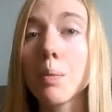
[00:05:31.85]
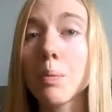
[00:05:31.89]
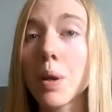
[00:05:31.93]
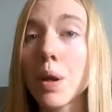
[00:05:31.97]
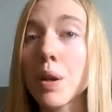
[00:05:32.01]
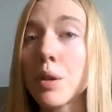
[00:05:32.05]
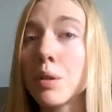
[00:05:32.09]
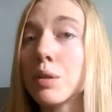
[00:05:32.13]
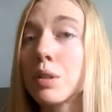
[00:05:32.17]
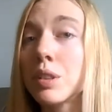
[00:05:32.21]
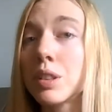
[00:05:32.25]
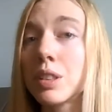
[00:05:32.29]

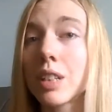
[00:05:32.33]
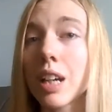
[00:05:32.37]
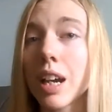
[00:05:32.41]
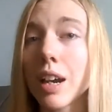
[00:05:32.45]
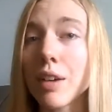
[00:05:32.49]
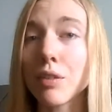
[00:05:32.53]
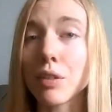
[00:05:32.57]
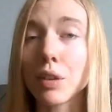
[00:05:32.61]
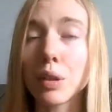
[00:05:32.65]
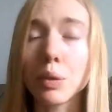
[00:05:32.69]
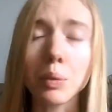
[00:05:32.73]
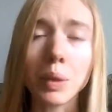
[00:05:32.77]
post
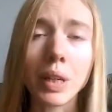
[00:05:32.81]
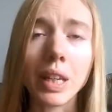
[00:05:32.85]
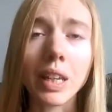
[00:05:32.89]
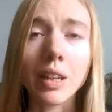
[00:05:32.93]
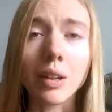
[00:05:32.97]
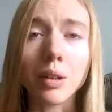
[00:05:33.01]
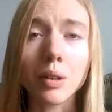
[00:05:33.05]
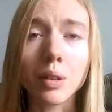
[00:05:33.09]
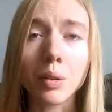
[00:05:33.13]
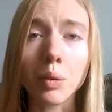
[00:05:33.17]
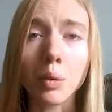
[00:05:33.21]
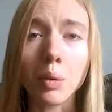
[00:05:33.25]
every week
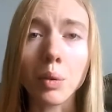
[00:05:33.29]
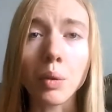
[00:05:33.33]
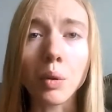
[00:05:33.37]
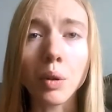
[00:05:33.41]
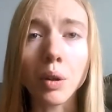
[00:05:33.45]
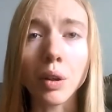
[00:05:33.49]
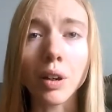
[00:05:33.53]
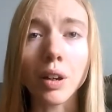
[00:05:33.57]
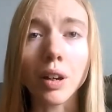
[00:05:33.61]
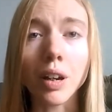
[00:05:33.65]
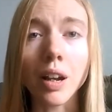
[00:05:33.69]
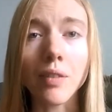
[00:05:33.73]

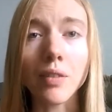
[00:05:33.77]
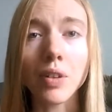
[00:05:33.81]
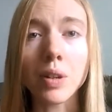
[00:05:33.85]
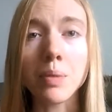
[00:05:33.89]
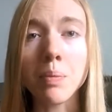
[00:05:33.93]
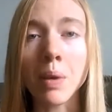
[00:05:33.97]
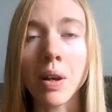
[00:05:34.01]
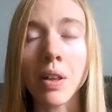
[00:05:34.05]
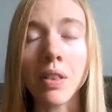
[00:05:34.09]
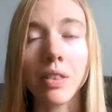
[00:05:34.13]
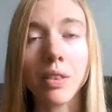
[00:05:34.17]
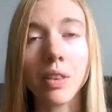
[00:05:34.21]
or every
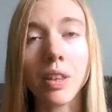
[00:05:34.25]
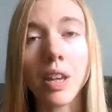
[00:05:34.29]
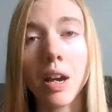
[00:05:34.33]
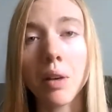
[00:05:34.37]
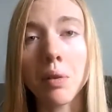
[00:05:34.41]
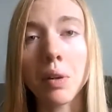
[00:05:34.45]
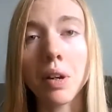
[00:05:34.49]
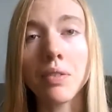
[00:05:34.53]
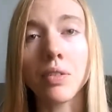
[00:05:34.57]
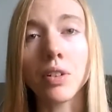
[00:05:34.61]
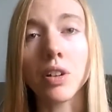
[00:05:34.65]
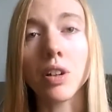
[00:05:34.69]
month,
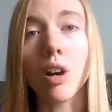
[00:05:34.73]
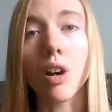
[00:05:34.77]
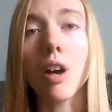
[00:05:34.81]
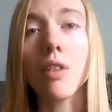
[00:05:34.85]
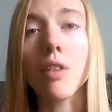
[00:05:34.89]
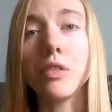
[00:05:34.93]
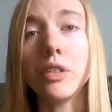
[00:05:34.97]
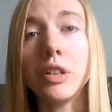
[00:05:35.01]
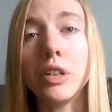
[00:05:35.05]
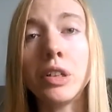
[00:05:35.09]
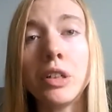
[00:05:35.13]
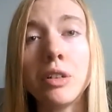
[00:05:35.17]
however
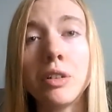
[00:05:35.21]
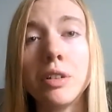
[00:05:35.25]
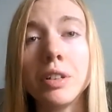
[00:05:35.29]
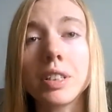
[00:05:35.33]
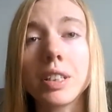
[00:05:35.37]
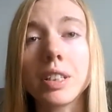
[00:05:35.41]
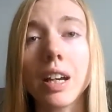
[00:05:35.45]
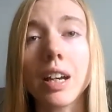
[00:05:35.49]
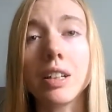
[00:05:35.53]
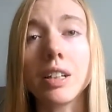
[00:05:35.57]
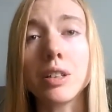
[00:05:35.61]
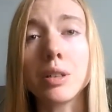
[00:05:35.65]
often you
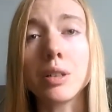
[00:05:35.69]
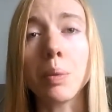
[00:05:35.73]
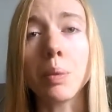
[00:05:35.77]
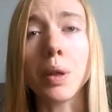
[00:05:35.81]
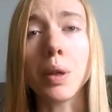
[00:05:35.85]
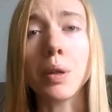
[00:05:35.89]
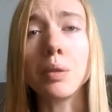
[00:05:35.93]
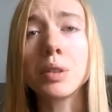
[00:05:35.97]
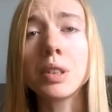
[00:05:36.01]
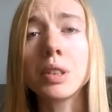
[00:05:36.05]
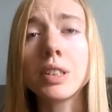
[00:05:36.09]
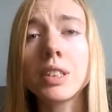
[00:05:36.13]
decide to
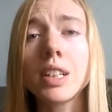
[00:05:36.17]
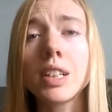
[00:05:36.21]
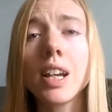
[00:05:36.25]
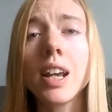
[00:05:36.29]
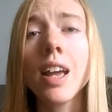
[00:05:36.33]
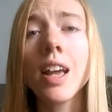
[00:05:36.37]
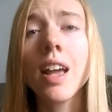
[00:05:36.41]
post.